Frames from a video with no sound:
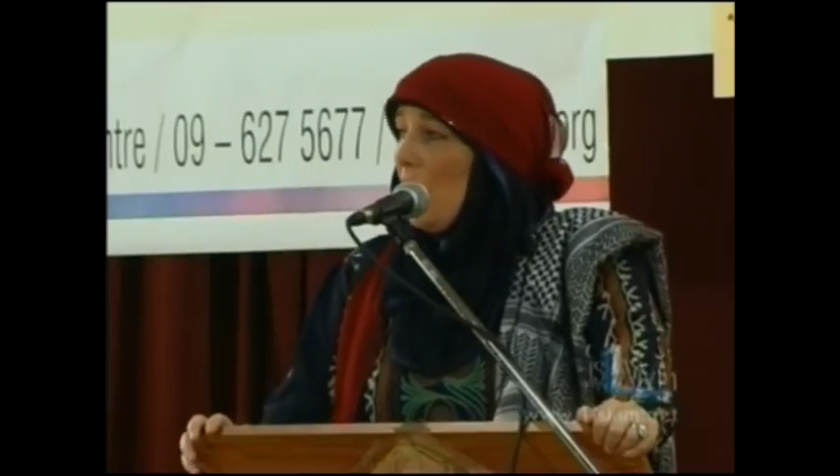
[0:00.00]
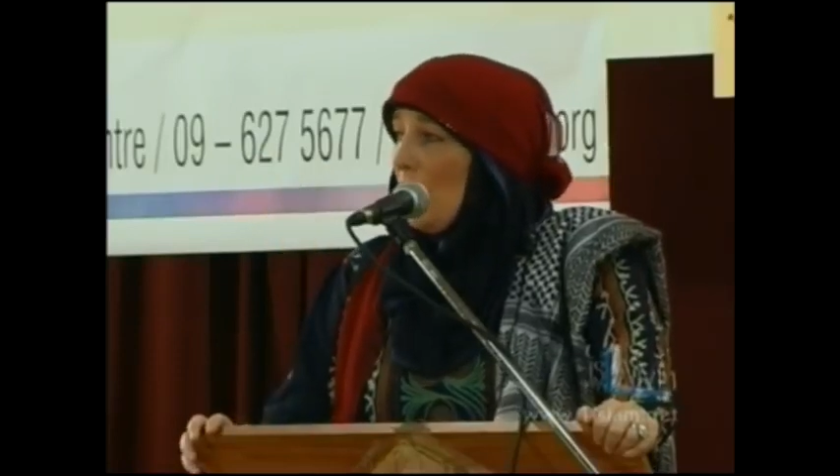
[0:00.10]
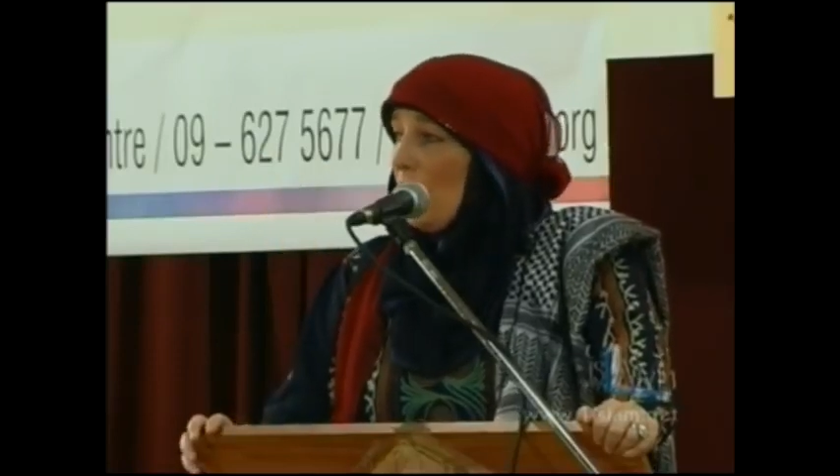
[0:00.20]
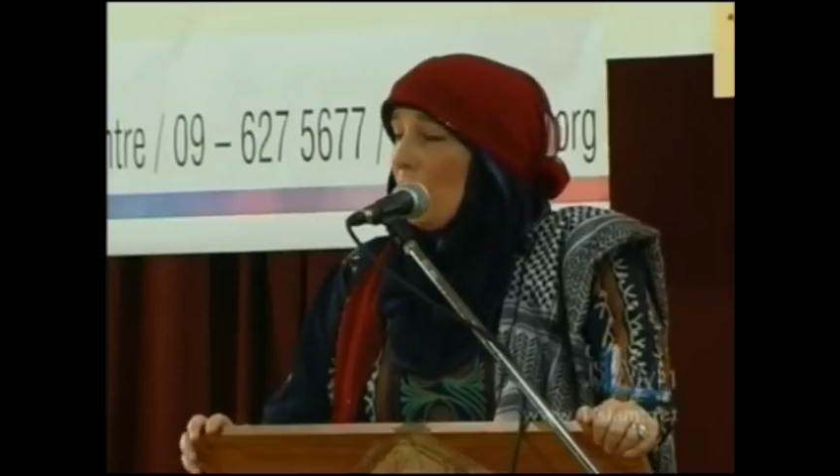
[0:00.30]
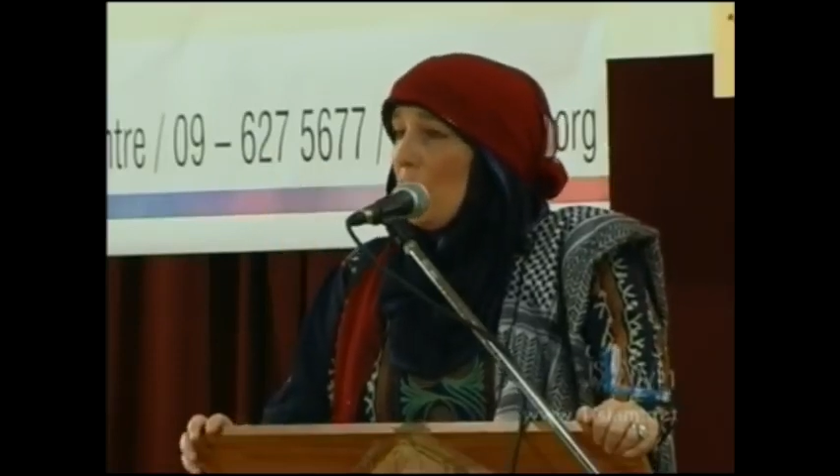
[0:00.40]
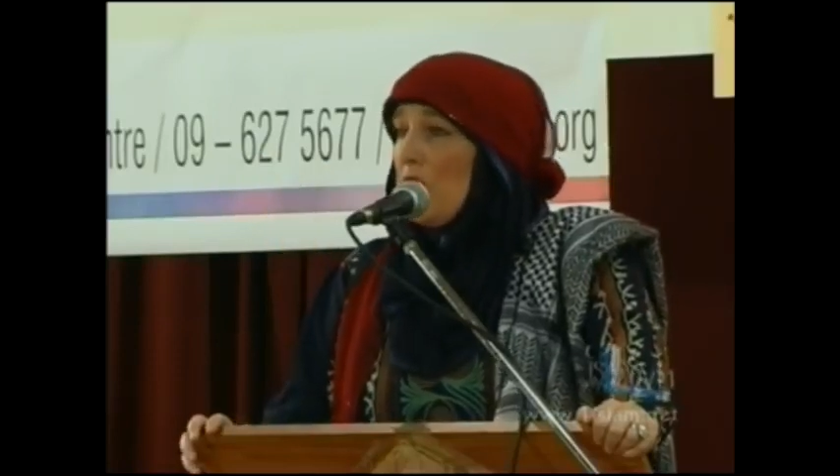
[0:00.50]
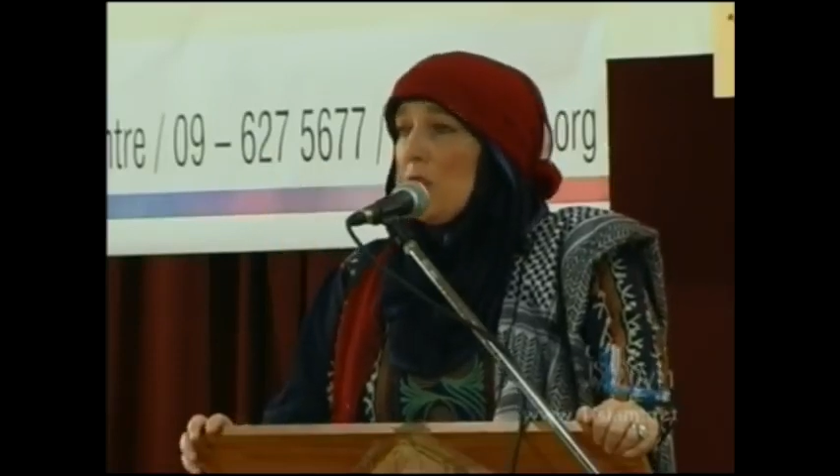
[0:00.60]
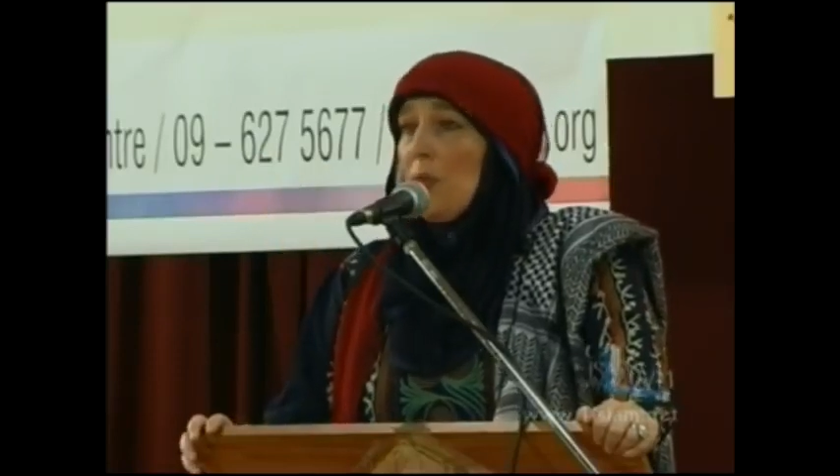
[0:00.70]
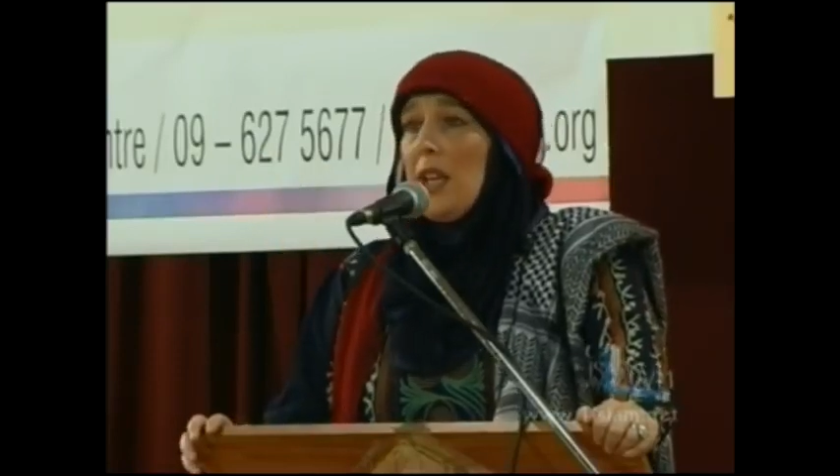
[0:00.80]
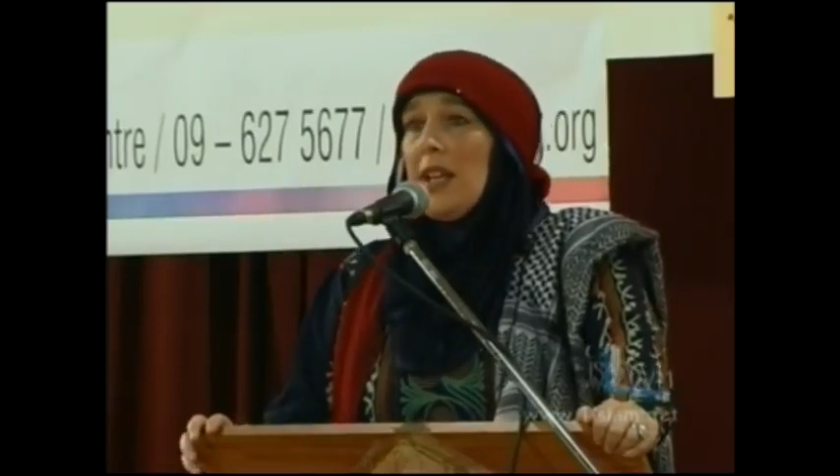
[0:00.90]
on the
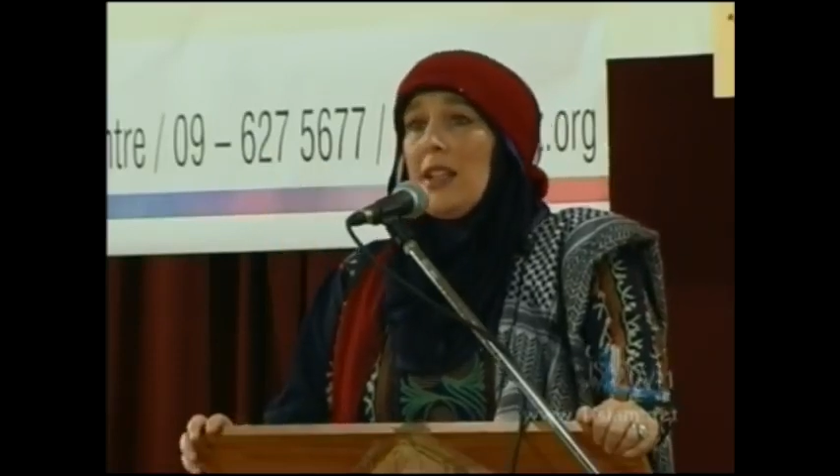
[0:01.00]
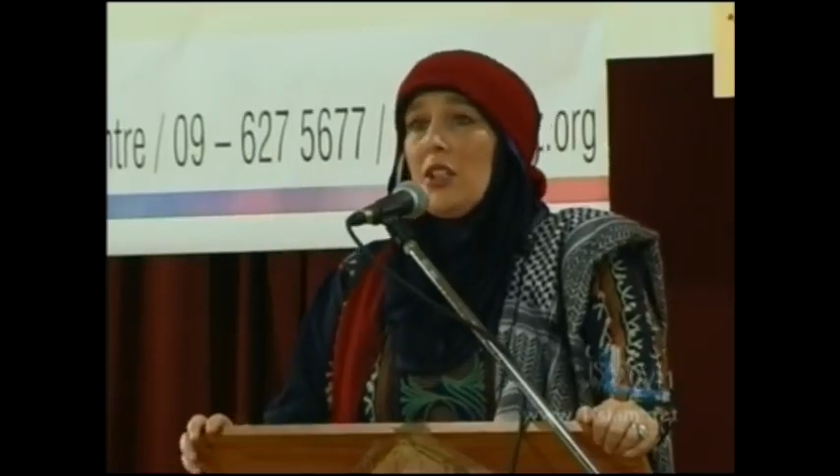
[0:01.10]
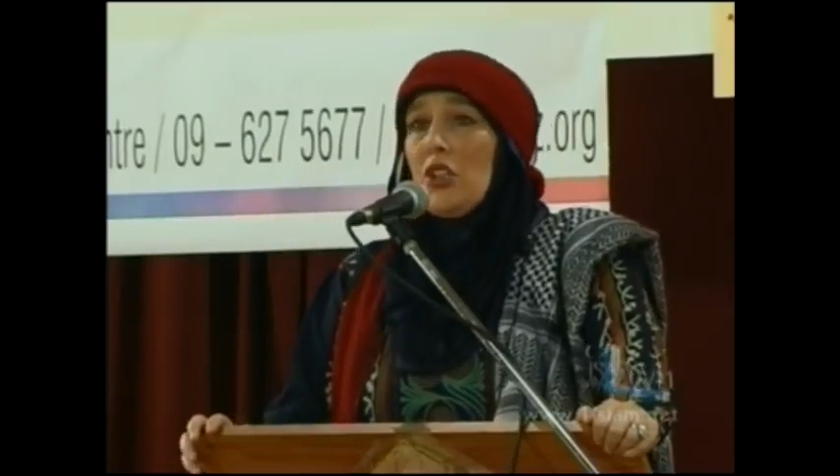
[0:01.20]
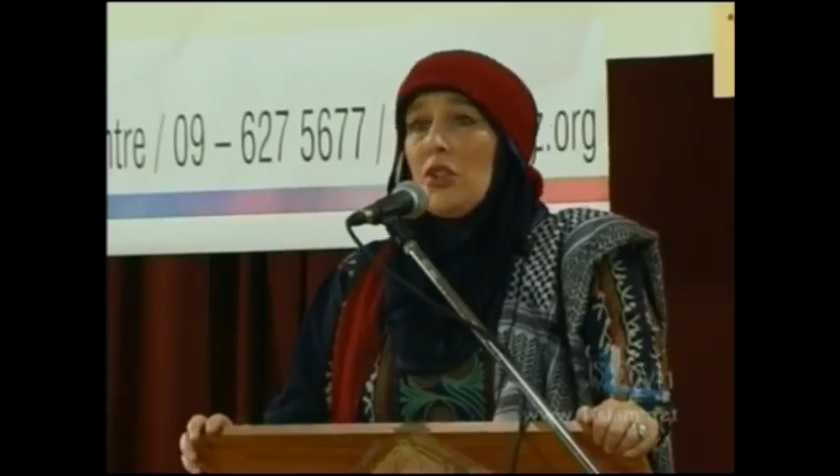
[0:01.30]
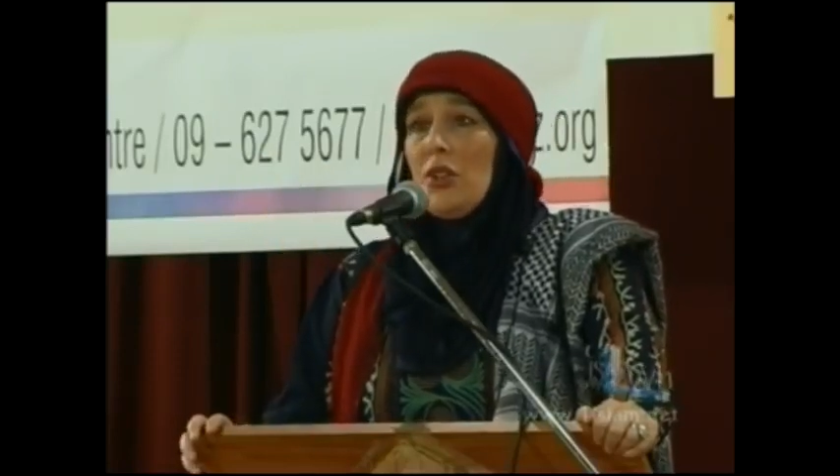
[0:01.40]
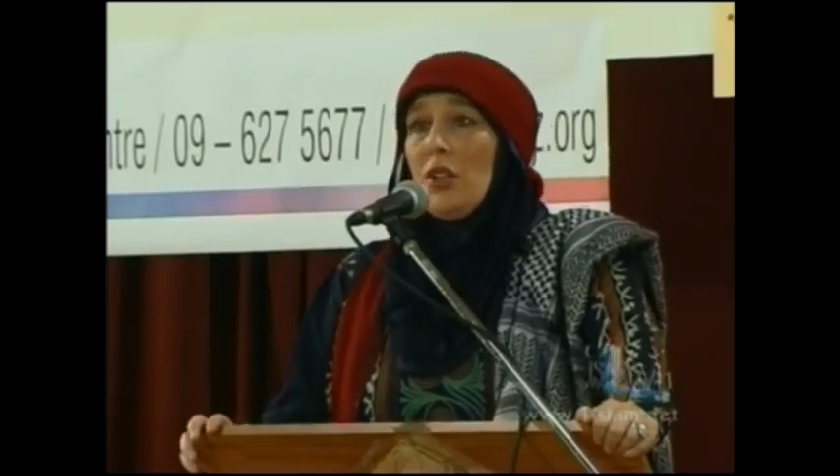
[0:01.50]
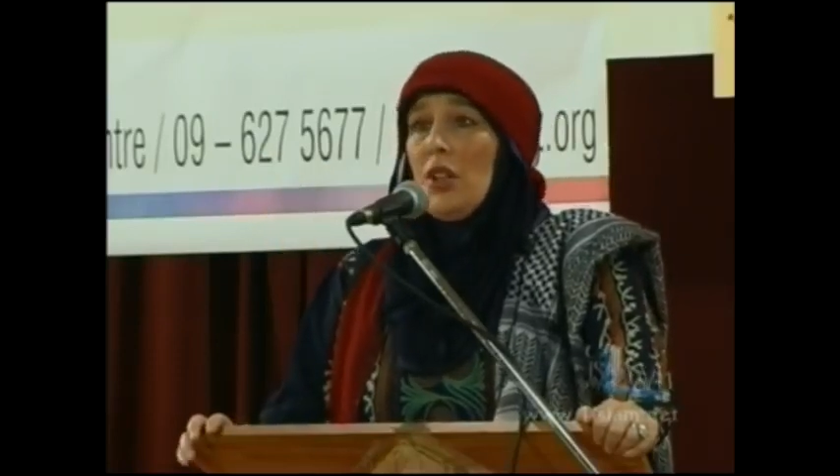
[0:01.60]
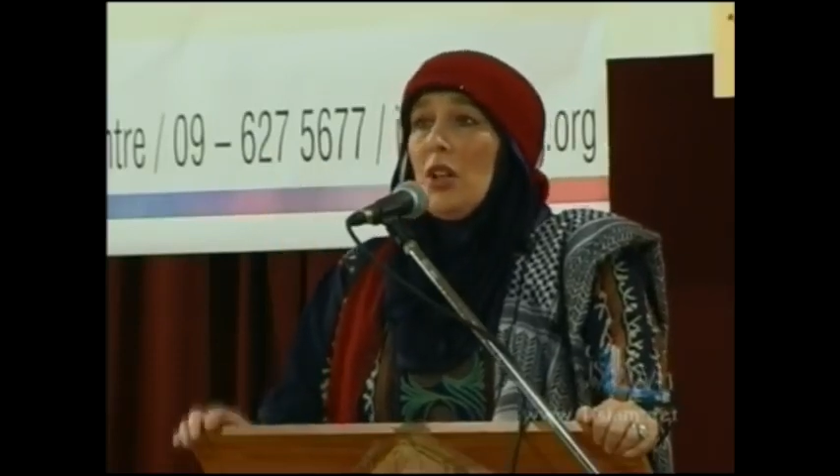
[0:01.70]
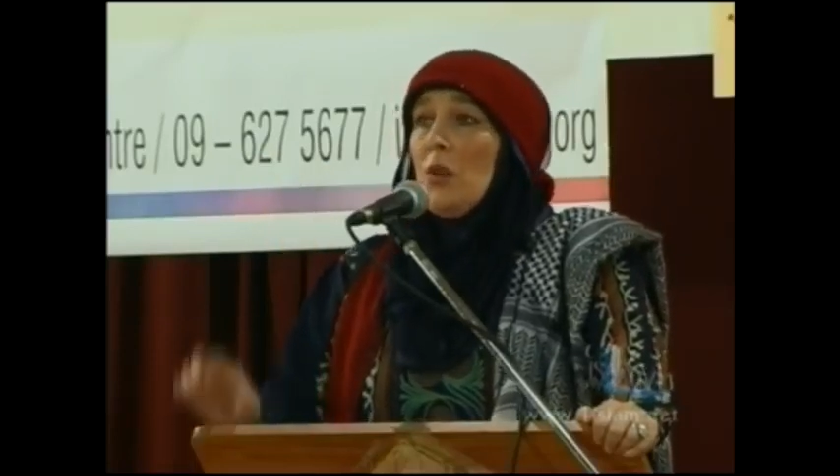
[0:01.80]
front page